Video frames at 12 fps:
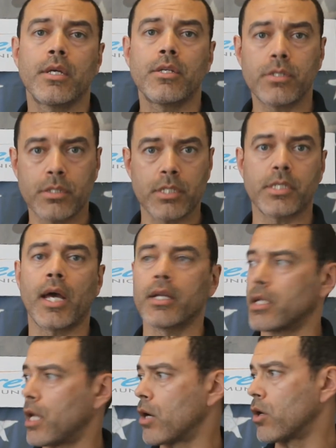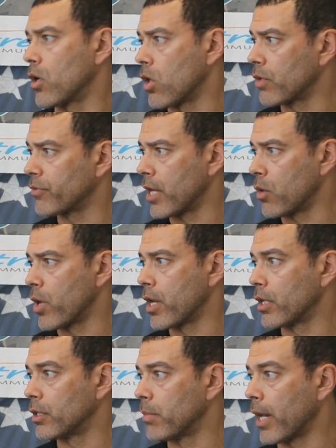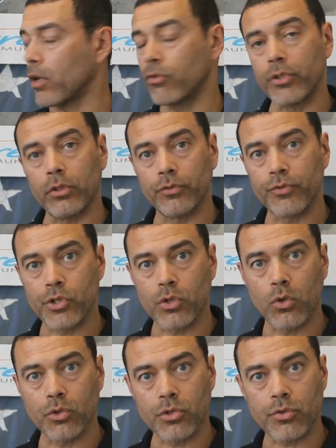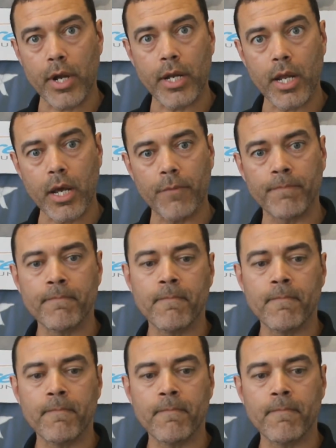It's designed to carry all of that weight on the battlefield for soldiers right now.